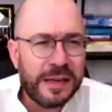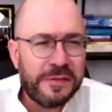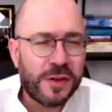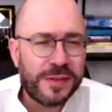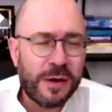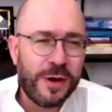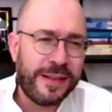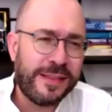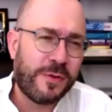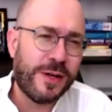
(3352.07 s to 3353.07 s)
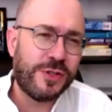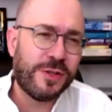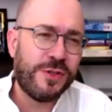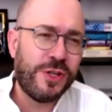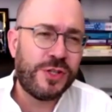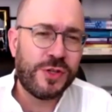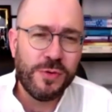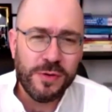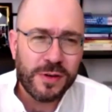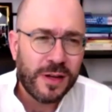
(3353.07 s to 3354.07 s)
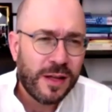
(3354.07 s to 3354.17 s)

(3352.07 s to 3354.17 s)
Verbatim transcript: if not, I will read the question, Jishnu.